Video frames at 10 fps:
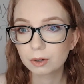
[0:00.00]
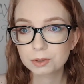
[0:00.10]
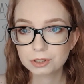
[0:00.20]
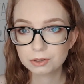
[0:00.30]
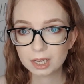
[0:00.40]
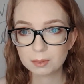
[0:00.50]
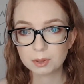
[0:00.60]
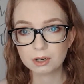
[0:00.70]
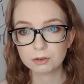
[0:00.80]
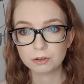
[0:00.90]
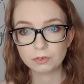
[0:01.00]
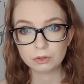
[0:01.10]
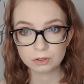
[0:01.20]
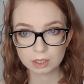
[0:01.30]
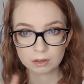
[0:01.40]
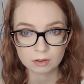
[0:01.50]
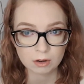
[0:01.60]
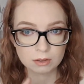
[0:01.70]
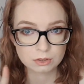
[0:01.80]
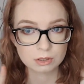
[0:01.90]
I always do that, but I don't know if you knew that or
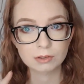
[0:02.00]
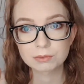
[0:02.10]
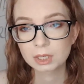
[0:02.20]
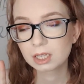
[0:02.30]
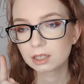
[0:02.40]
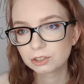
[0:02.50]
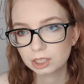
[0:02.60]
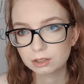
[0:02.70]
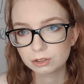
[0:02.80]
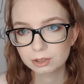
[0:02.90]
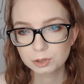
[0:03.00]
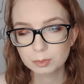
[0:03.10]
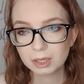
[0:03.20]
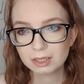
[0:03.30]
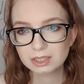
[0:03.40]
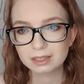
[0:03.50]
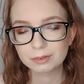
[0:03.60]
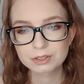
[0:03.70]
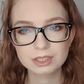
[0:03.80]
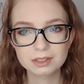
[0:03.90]
not. So check the description box, and I
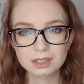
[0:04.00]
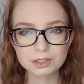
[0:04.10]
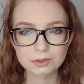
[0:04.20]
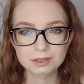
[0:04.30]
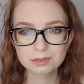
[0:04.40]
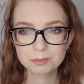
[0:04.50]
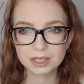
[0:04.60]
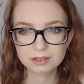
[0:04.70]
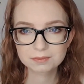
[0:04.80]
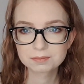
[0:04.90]
will see you in the next one. Bye.